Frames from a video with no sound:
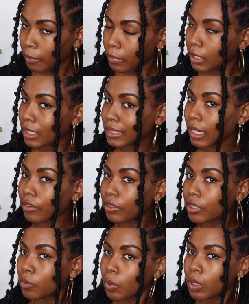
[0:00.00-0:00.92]
because I
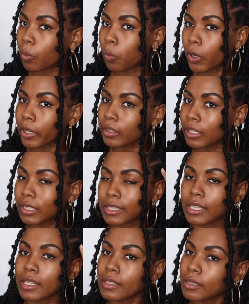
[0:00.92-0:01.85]
really want to work this
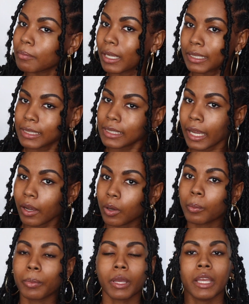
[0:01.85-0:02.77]
into my scalp,